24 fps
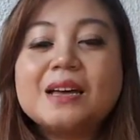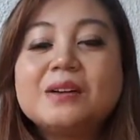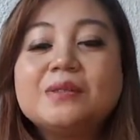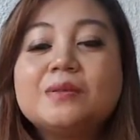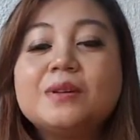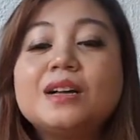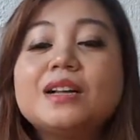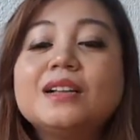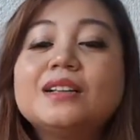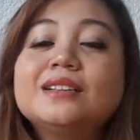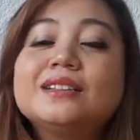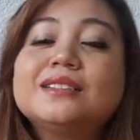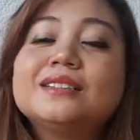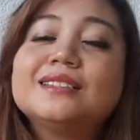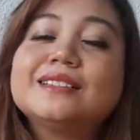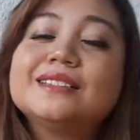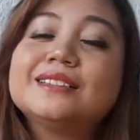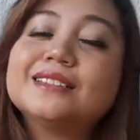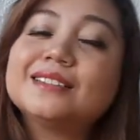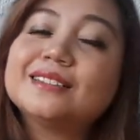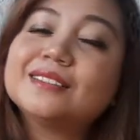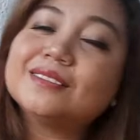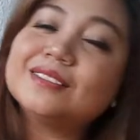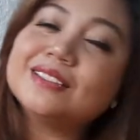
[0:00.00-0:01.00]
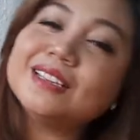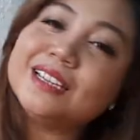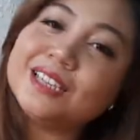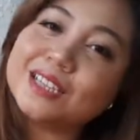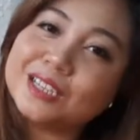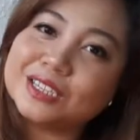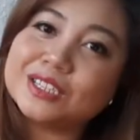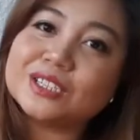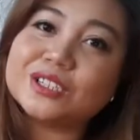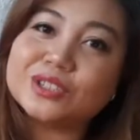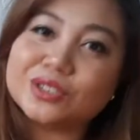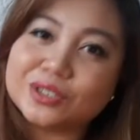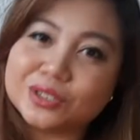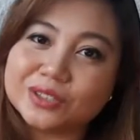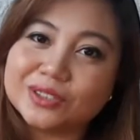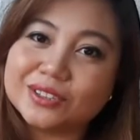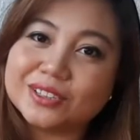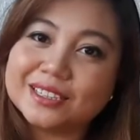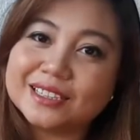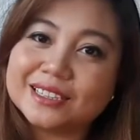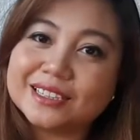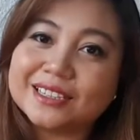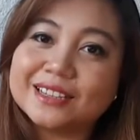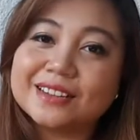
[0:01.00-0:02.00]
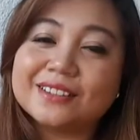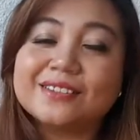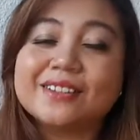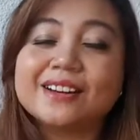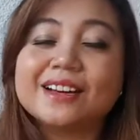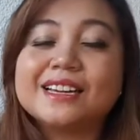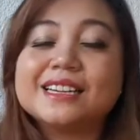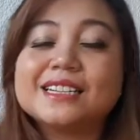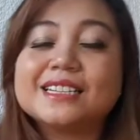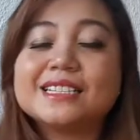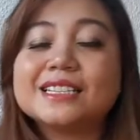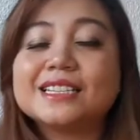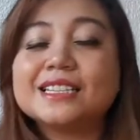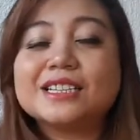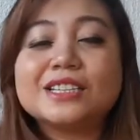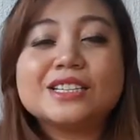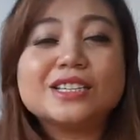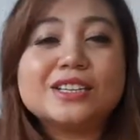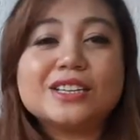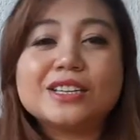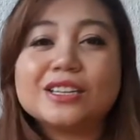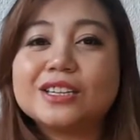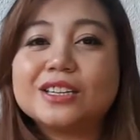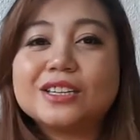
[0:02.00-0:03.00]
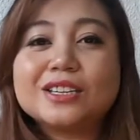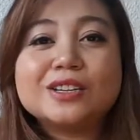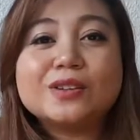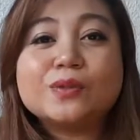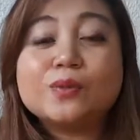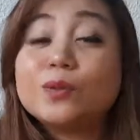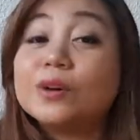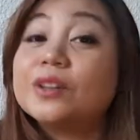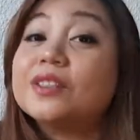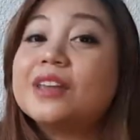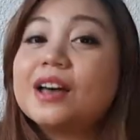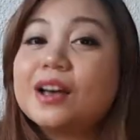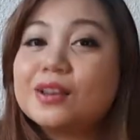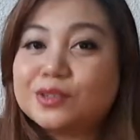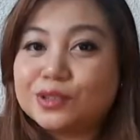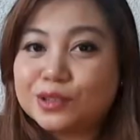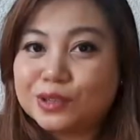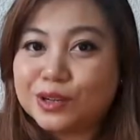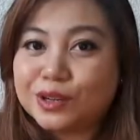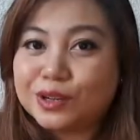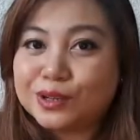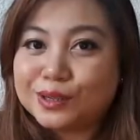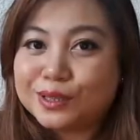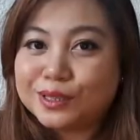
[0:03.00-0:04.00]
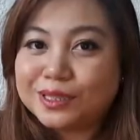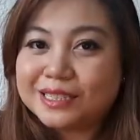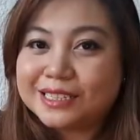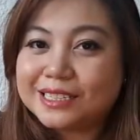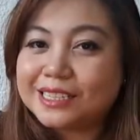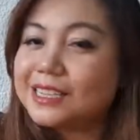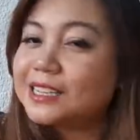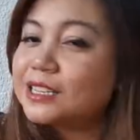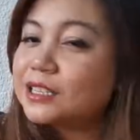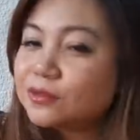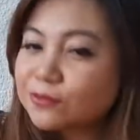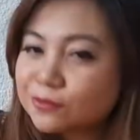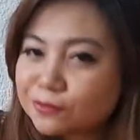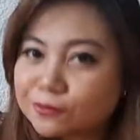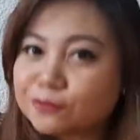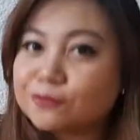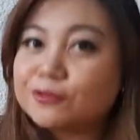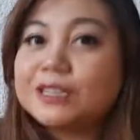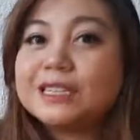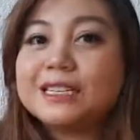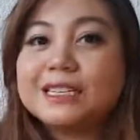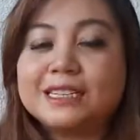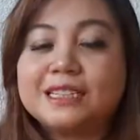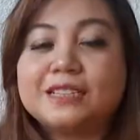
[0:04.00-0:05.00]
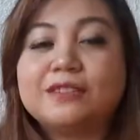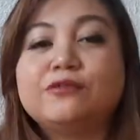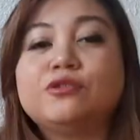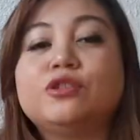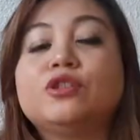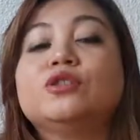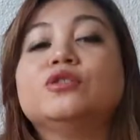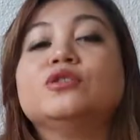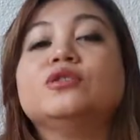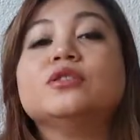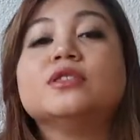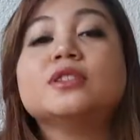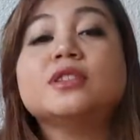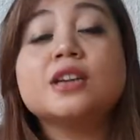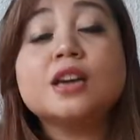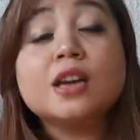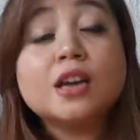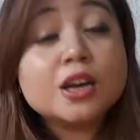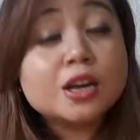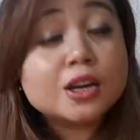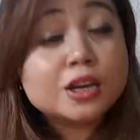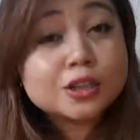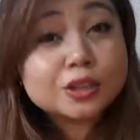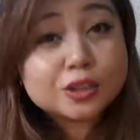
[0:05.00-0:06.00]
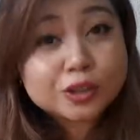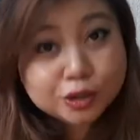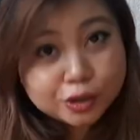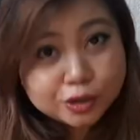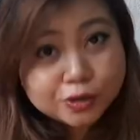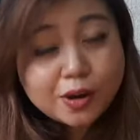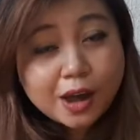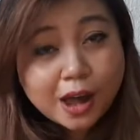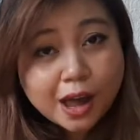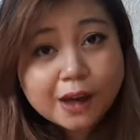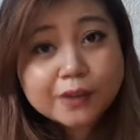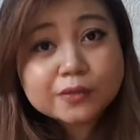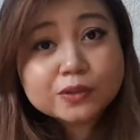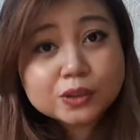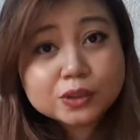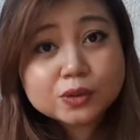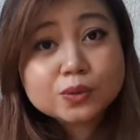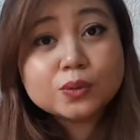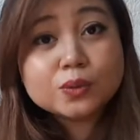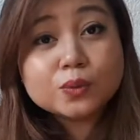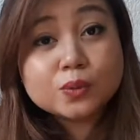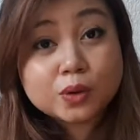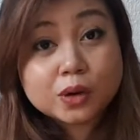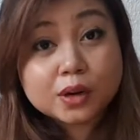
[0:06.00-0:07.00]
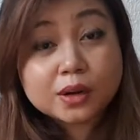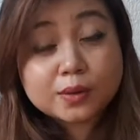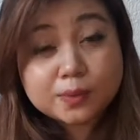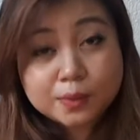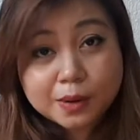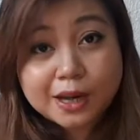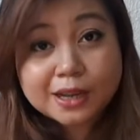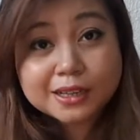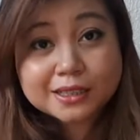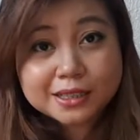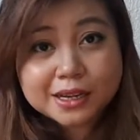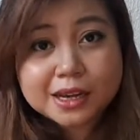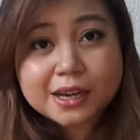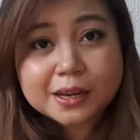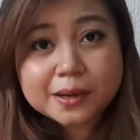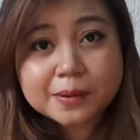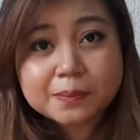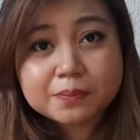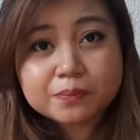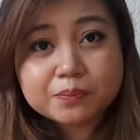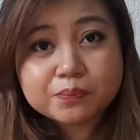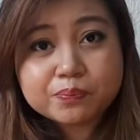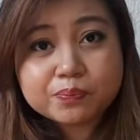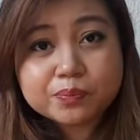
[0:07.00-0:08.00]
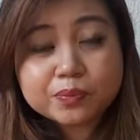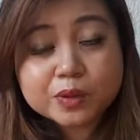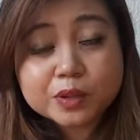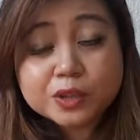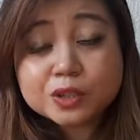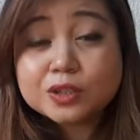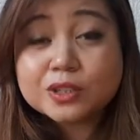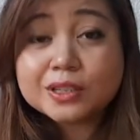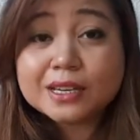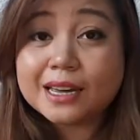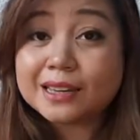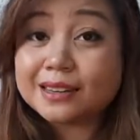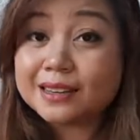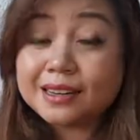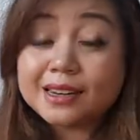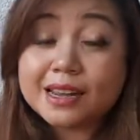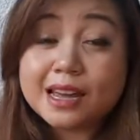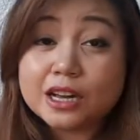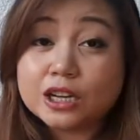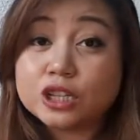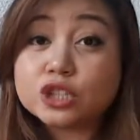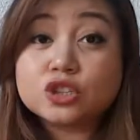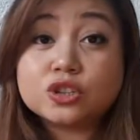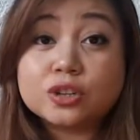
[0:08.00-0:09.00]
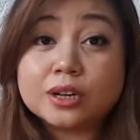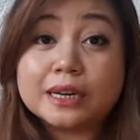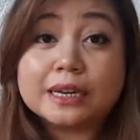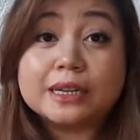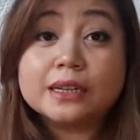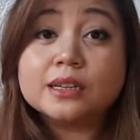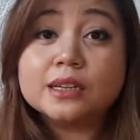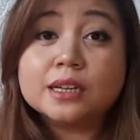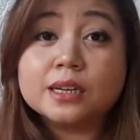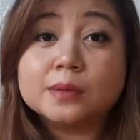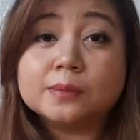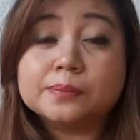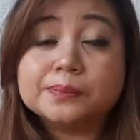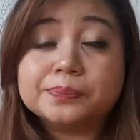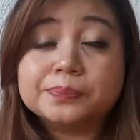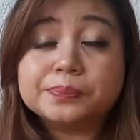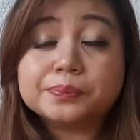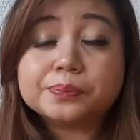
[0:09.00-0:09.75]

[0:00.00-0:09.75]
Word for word: Well, here's the truth, right? One thousand dollars is really difficult, so you have to go and work part time to get that extra income.